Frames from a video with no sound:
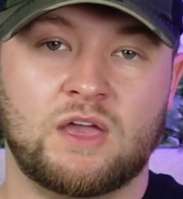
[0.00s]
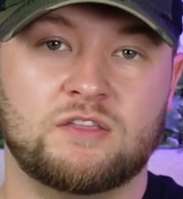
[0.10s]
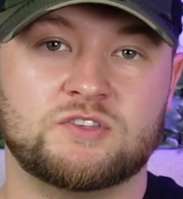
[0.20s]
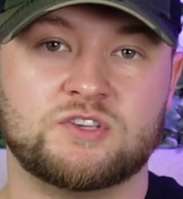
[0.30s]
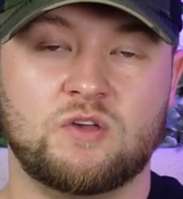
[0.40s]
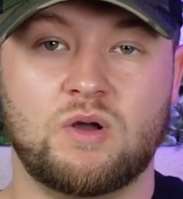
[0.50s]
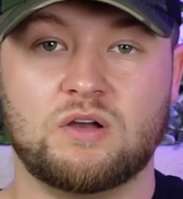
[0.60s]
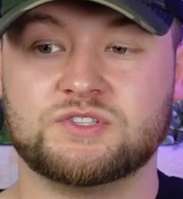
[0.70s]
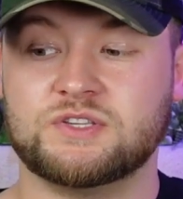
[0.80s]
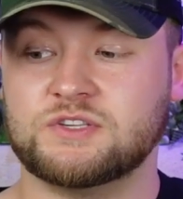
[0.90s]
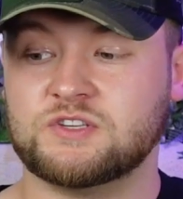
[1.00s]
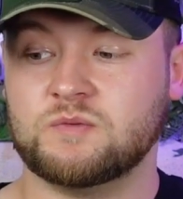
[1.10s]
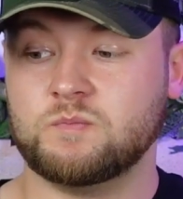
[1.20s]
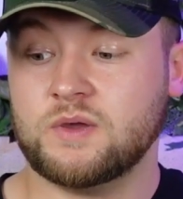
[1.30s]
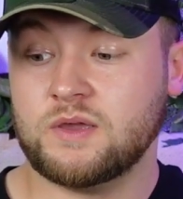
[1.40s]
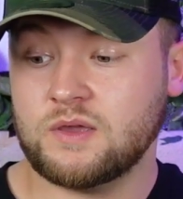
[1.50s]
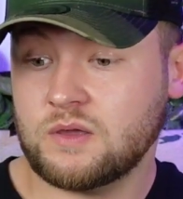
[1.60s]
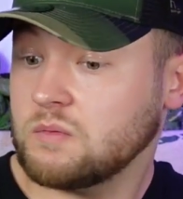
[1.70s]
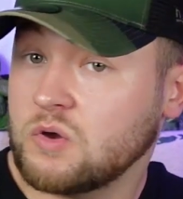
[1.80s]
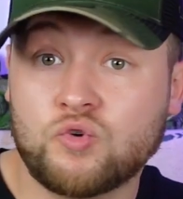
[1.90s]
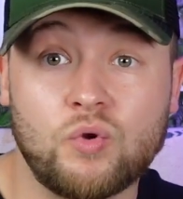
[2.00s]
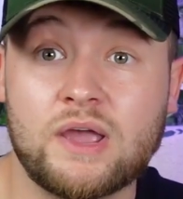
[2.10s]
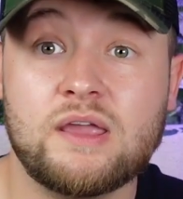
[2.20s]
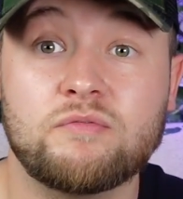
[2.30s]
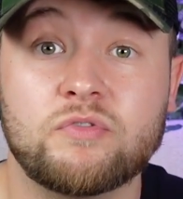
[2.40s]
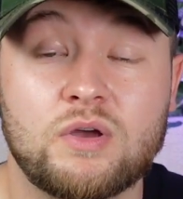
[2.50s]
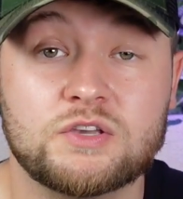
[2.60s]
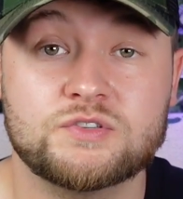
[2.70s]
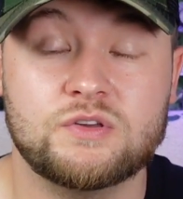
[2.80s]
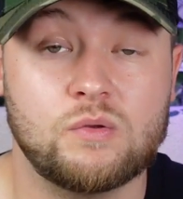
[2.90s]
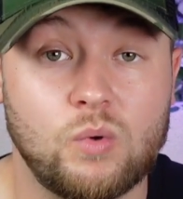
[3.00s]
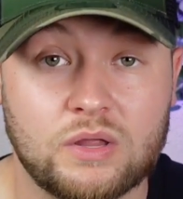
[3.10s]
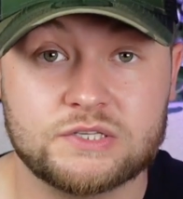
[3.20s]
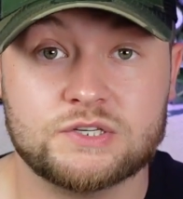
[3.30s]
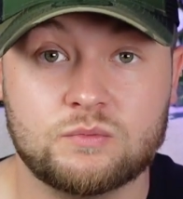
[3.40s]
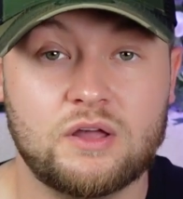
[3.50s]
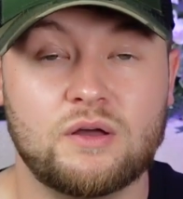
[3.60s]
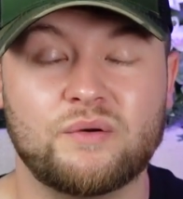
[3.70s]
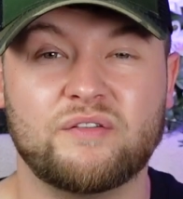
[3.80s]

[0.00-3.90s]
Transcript: And so whilst this can be great for us, once in a while,